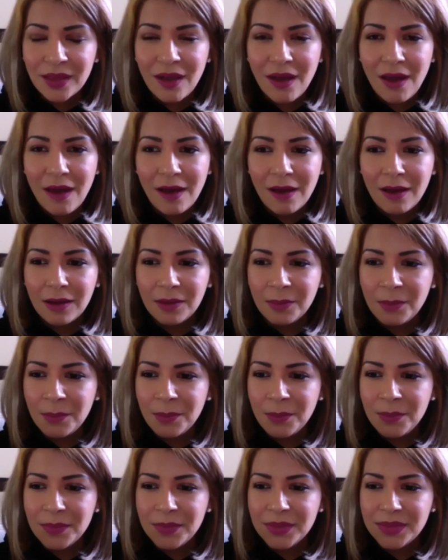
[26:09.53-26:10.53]

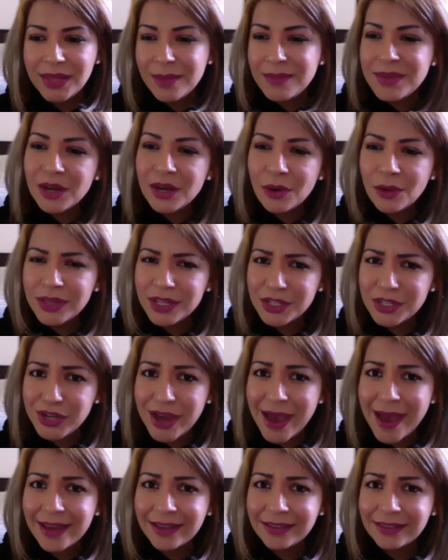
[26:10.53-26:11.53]
let me know in the
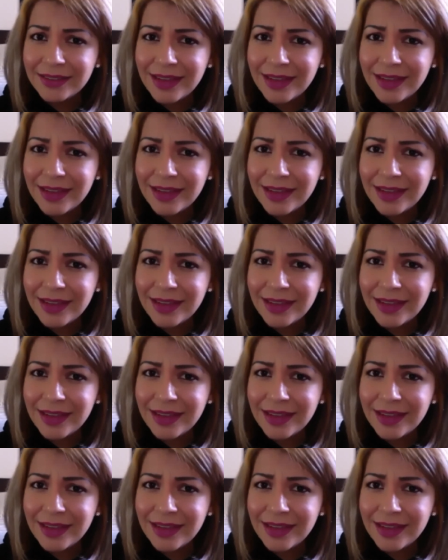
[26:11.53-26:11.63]
chat.